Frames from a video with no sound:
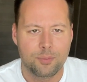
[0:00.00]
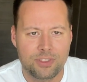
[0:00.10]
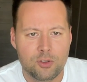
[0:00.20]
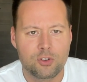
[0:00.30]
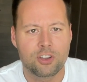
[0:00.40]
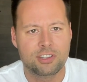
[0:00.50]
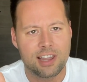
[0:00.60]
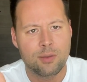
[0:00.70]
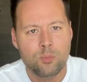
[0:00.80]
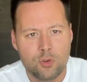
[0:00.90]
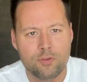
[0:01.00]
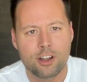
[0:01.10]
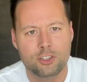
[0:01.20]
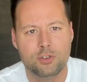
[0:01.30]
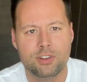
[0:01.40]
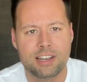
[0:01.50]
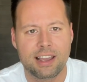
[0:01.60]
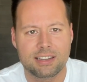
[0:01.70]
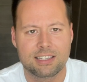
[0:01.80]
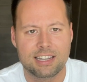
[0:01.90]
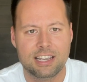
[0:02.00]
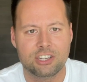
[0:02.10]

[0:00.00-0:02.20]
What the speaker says: you could then move on to the next stage.